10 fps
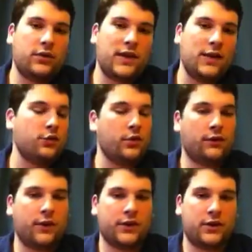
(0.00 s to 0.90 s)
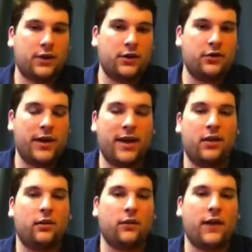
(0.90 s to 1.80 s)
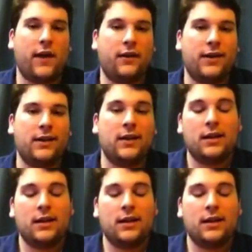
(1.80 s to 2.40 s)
say drew it first turn and you can't Lonefire it.